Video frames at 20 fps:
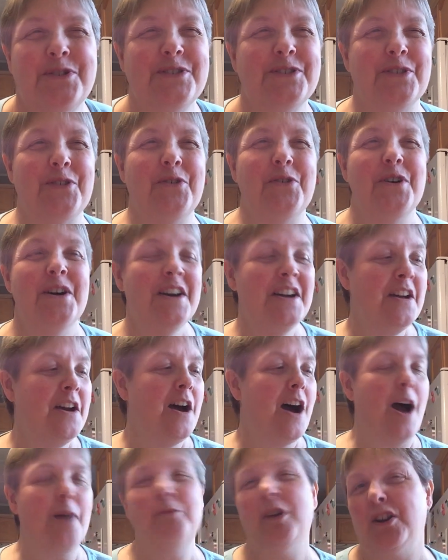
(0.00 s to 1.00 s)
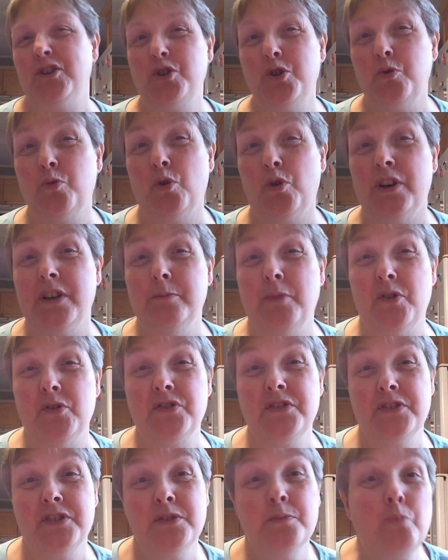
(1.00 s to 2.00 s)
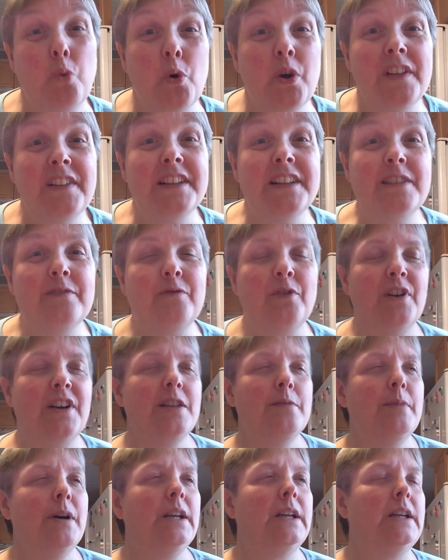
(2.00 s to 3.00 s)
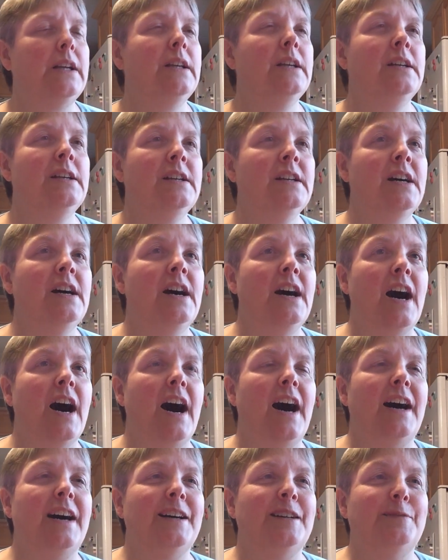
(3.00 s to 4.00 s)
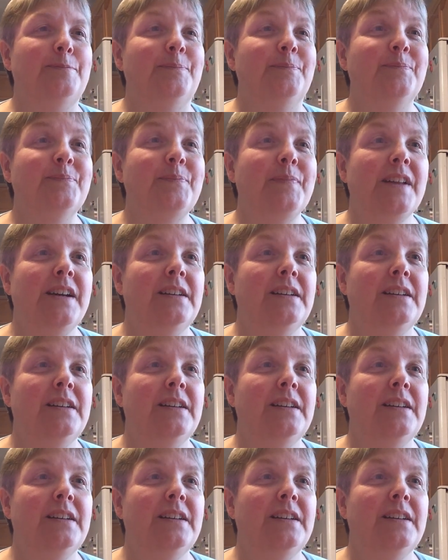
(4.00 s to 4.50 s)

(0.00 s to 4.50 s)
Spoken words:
so I'm not too worried about spoiling it for anybody. So